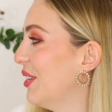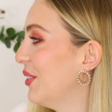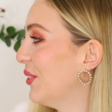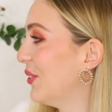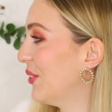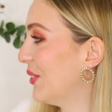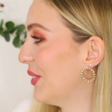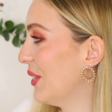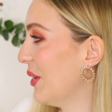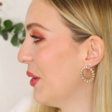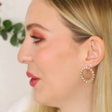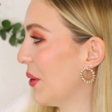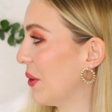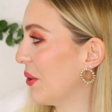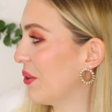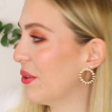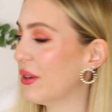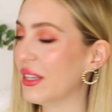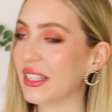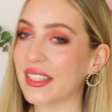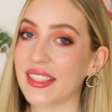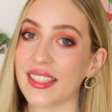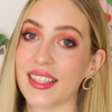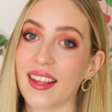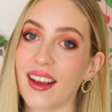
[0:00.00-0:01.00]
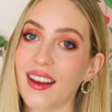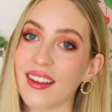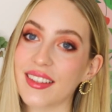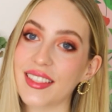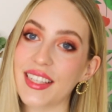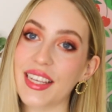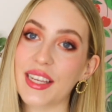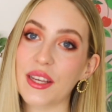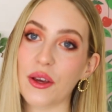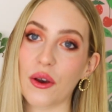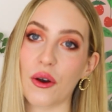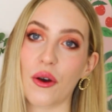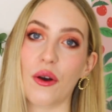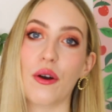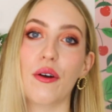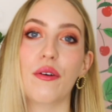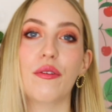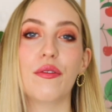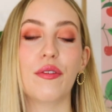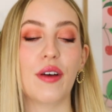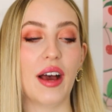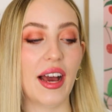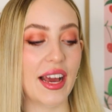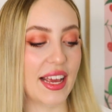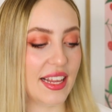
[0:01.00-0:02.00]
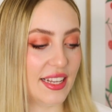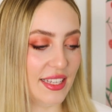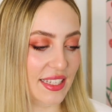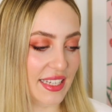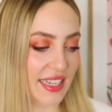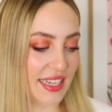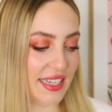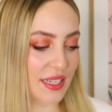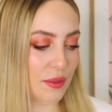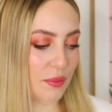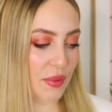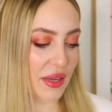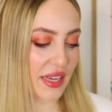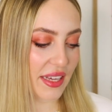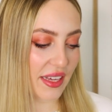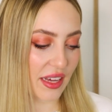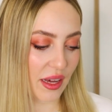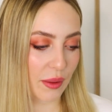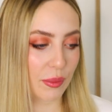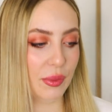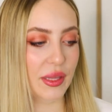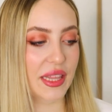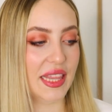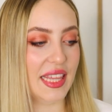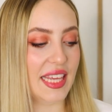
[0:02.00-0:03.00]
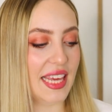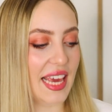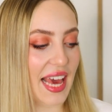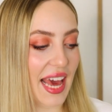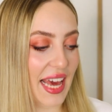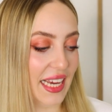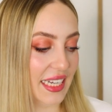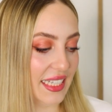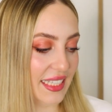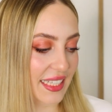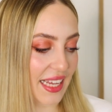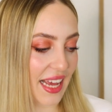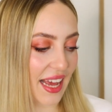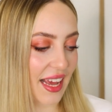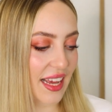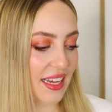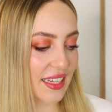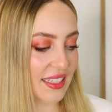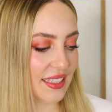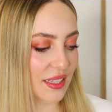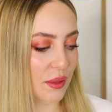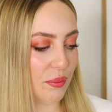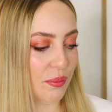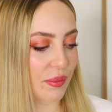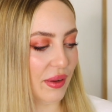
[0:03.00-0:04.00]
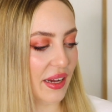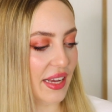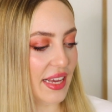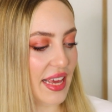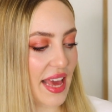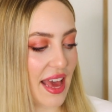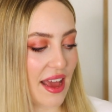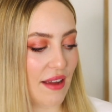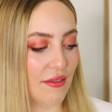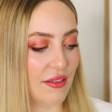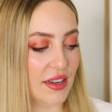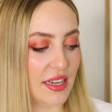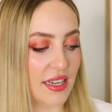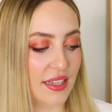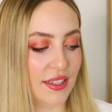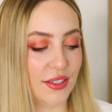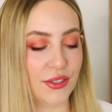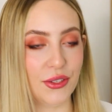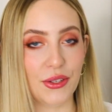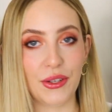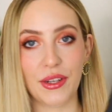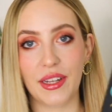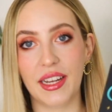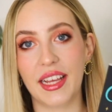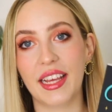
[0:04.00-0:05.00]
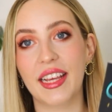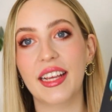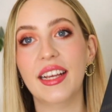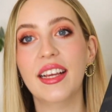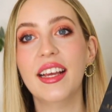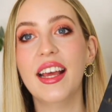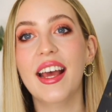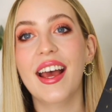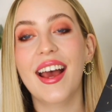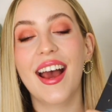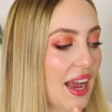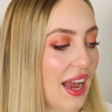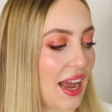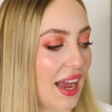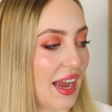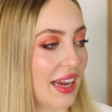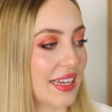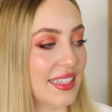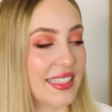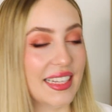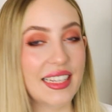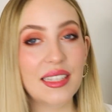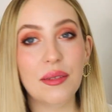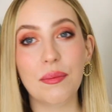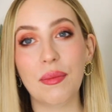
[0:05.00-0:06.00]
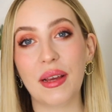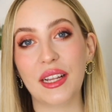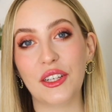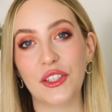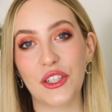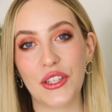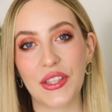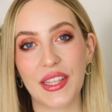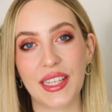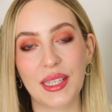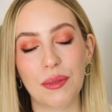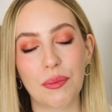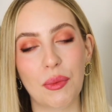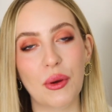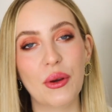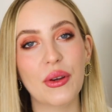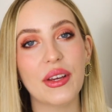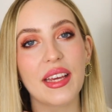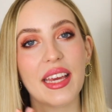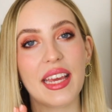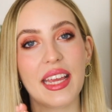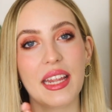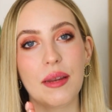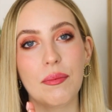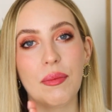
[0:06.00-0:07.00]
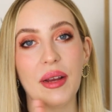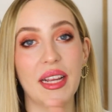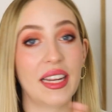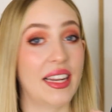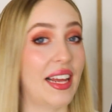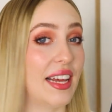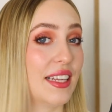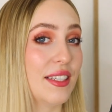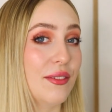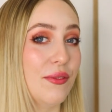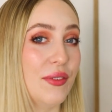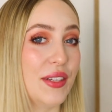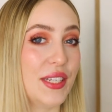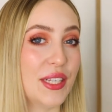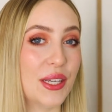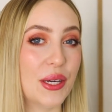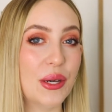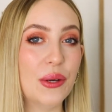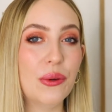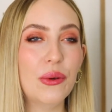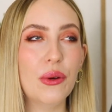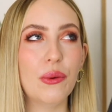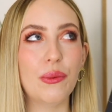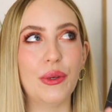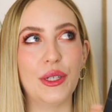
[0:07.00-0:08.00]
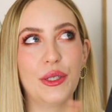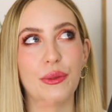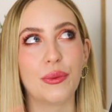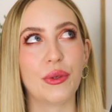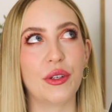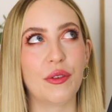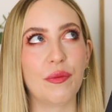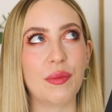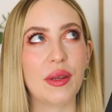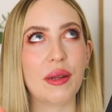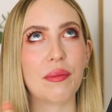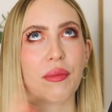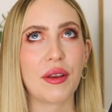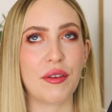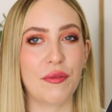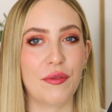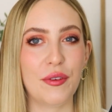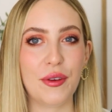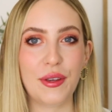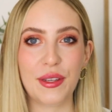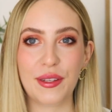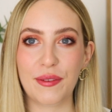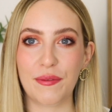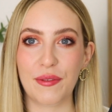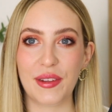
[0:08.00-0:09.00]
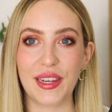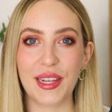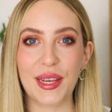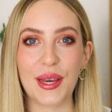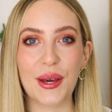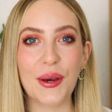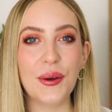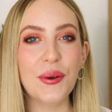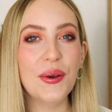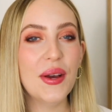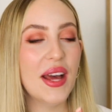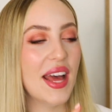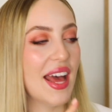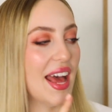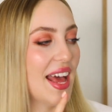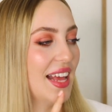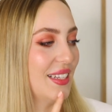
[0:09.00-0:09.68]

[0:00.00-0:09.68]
So starting off, I did pick up The Ex-Hex by Erin Sterling. I did mention this book in my last video, which would have been my first video.